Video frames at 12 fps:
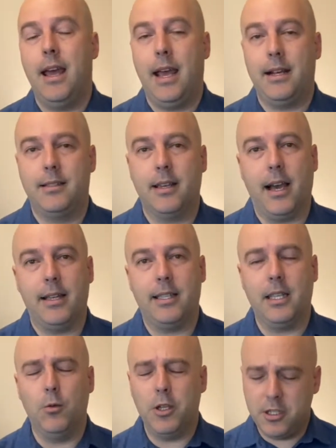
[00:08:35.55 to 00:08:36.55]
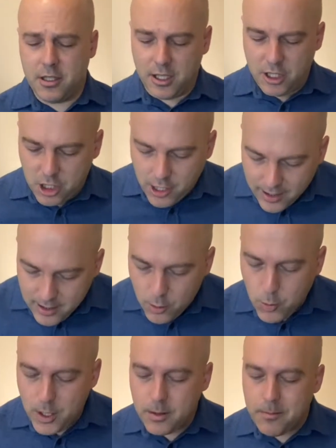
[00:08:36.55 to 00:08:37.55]
anxiety, which is a
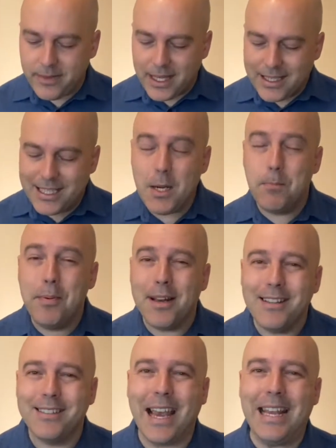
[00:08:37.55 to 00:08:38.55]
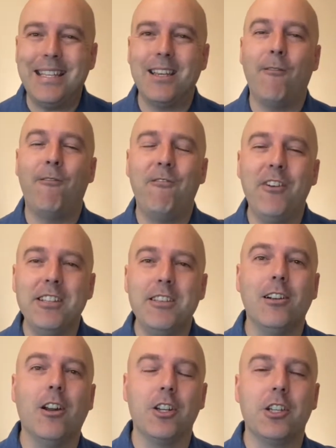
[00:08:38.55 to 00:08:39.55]
genuine, debilitating
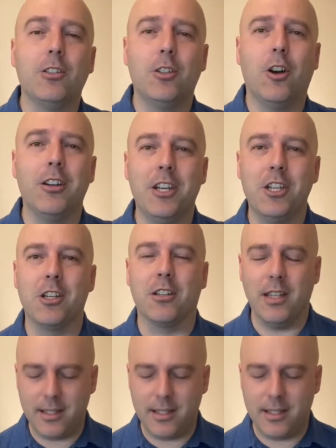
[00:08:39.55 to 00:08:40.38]
physiological condition.